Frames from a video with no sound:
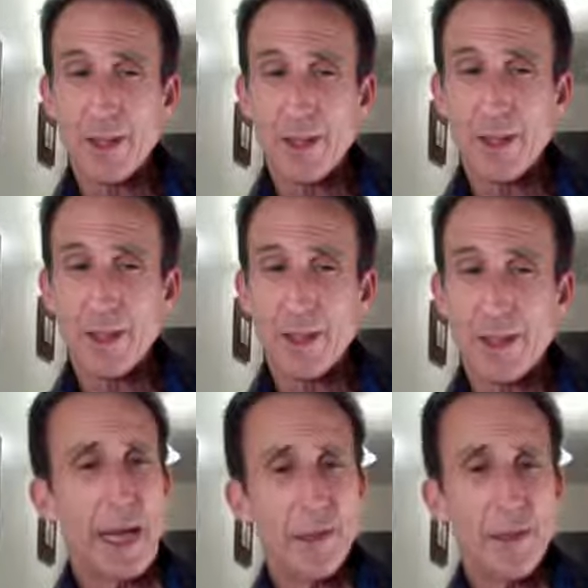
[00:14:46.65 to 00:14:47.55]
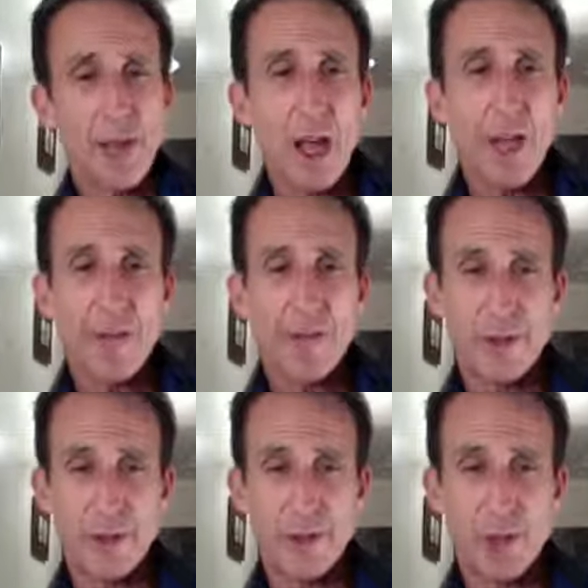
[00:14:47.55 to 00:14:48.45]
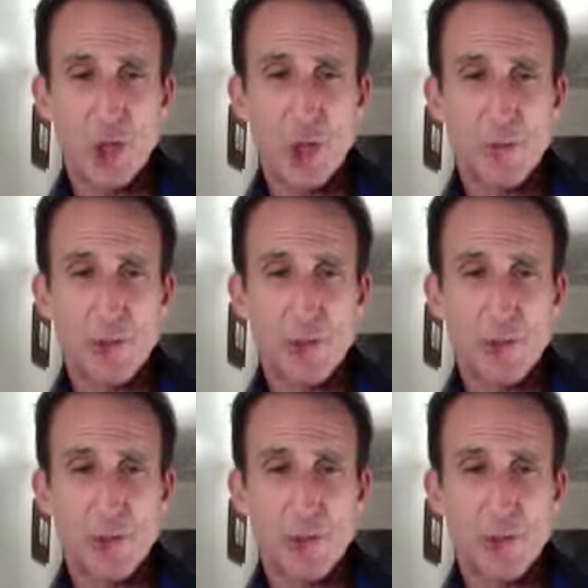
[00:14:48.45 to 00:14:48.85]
protracted life in terms